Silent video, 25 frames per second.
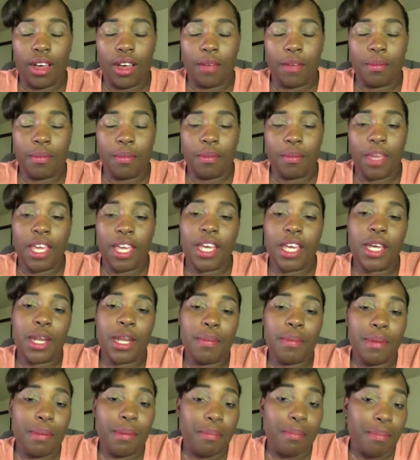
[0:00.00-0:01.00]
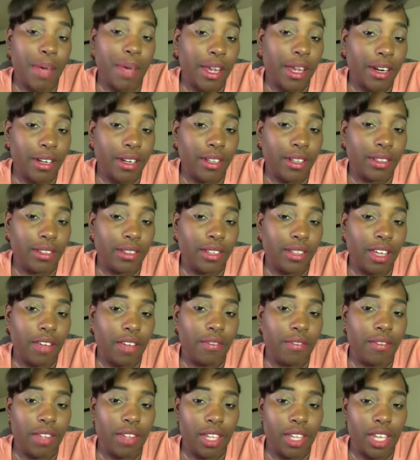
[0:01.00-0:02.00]
It could have been better. I feel
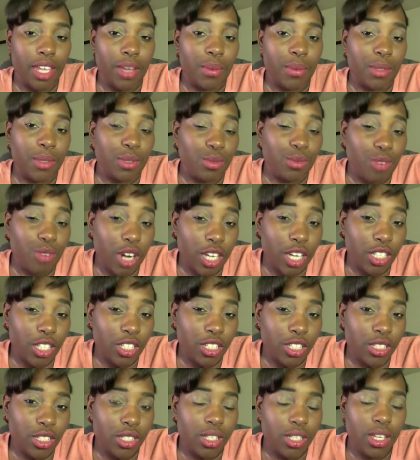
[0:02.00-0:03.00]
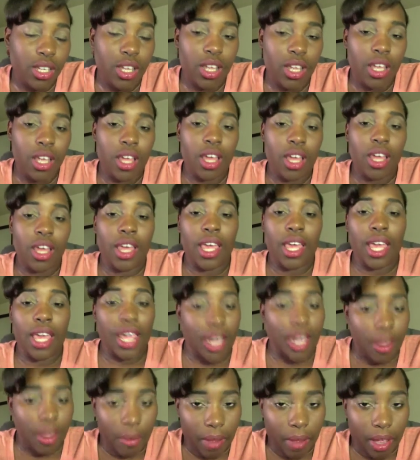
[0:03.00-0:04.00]
like it was rushed.
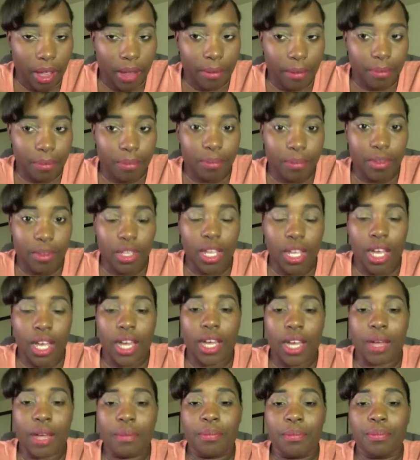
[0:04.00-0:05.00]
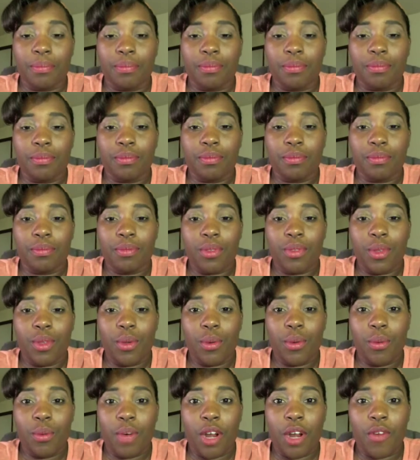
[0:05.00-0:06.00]
Anyway, um,
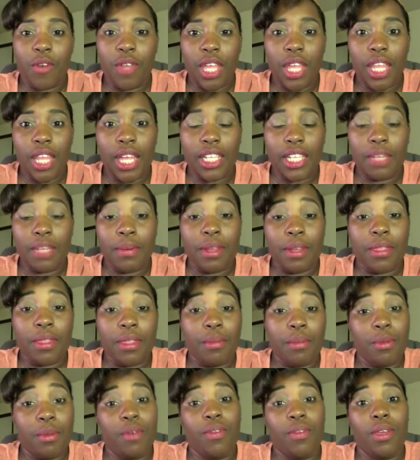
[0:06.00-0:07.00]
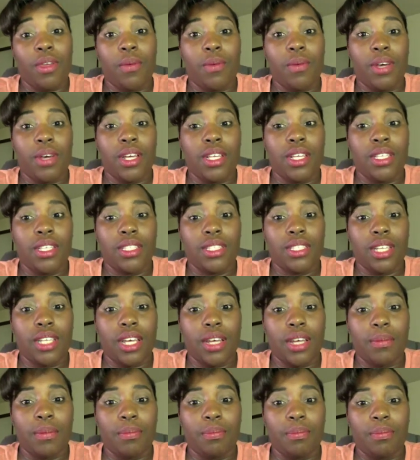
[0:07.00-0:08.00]
what I really liked about the movie was,
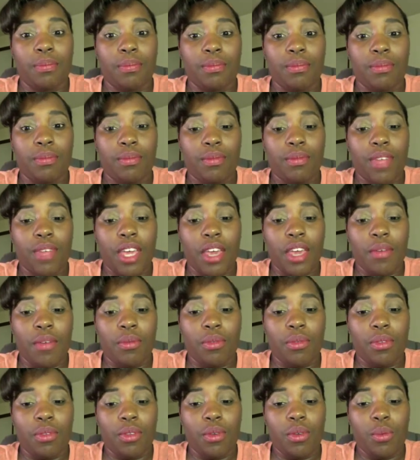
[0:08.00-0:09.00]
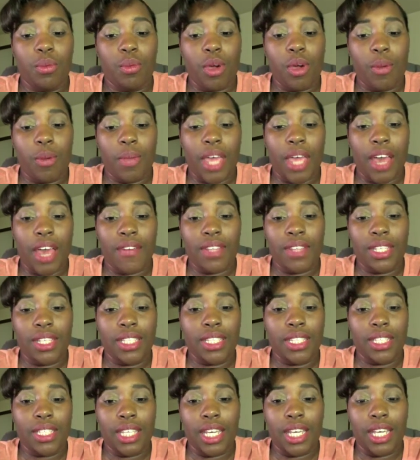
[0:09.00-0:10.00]
and what we haven't
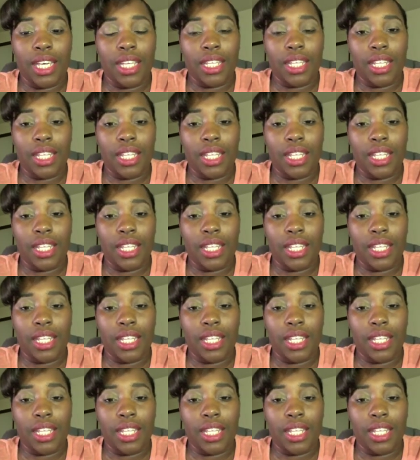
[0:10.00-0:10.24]
seen